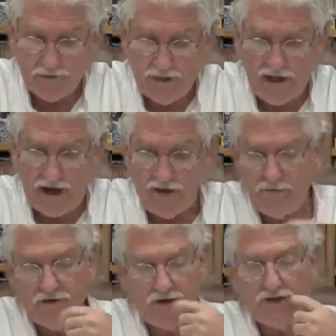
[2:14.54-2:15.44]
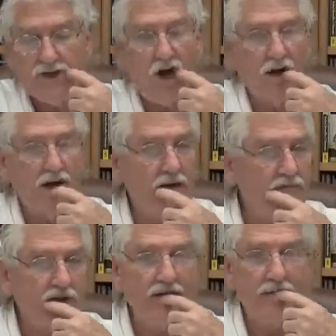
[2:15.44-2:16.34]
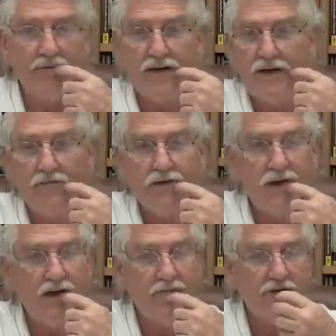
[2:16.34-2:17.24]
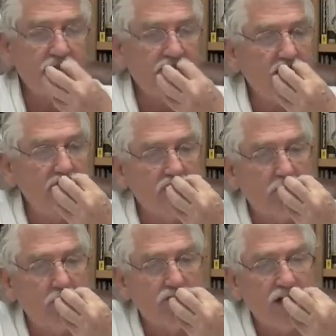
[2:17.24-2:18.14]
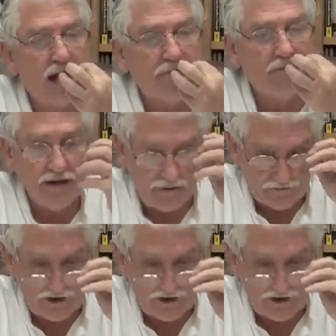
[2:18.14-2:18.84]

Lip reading: Yeah, this is all lymph. The same with chapped lips.